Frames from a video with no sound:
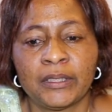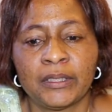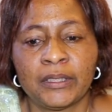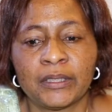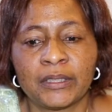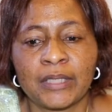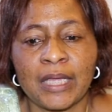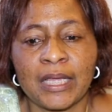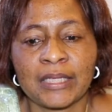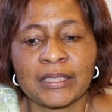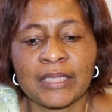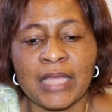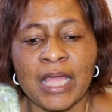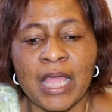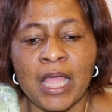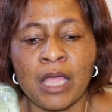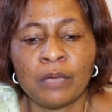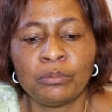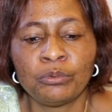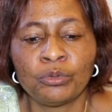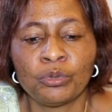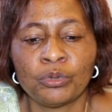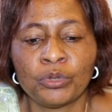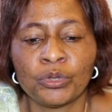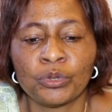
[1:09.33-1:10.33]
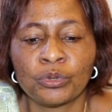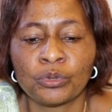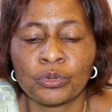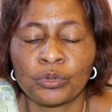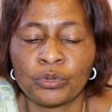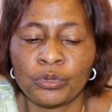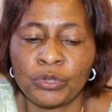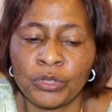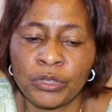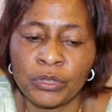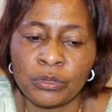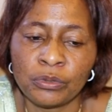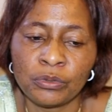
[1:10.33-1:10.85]
it has helped to
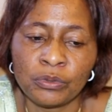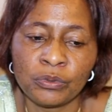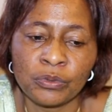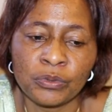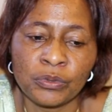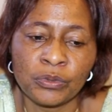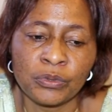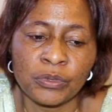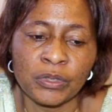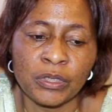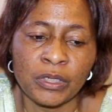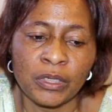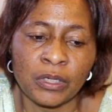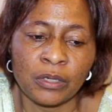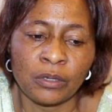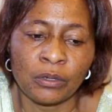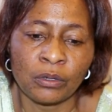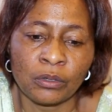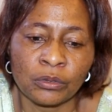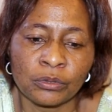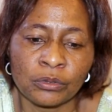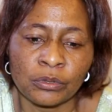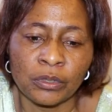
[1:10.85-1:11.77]
introduce a